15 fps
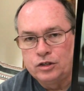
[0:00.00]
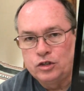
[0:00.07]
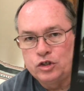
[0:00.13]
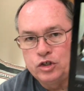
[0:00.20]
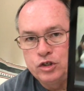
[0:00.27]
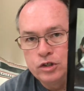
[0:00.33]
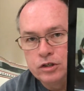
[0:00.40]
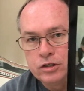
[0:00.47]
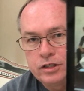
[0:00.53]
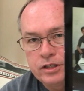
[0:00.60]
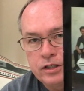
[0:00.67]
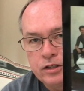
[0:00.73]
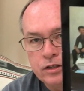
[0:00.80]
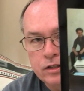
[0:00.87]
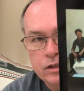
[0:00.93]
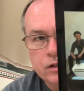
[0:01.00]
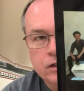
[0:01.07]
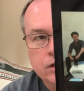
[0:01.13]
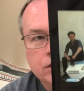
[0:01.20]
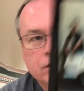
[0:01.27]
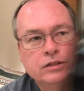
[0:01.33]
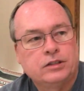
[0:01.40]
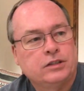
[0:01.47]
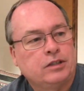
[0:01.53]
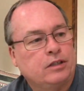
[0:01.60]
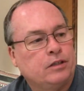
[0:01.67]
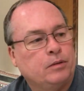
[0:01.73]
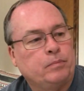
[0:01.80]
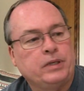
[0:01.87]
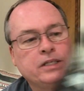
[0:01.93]
Jersey Girl, which is
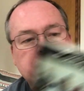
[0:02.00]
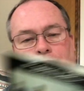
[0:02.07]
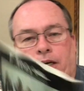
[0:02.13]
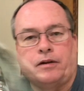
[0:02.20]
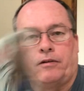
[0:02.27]
on the B-side